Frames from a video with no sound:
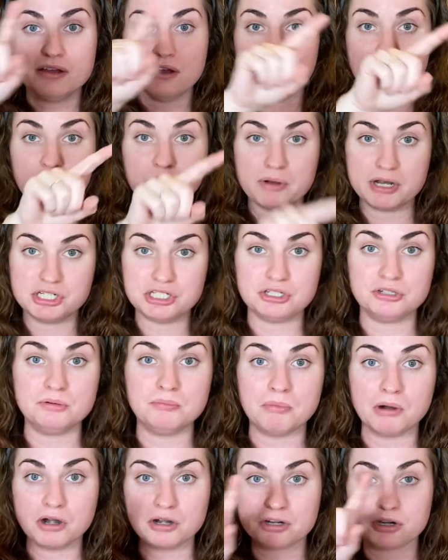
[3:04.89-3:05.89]
original
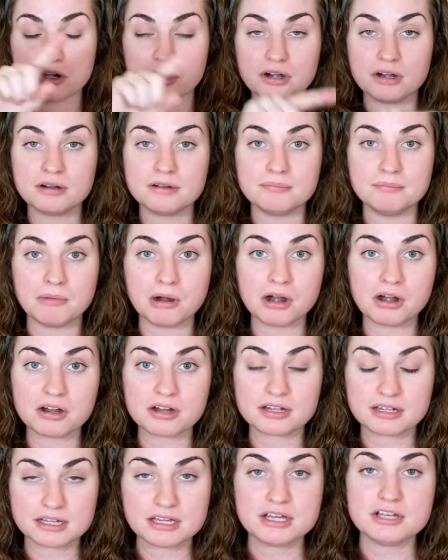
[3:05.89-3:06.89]
marker
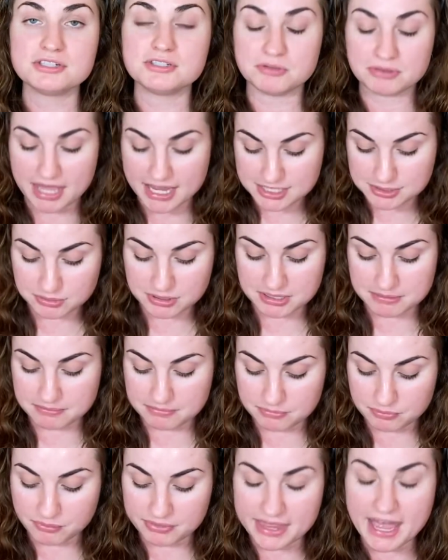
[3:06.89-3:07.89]
mark. So that's what it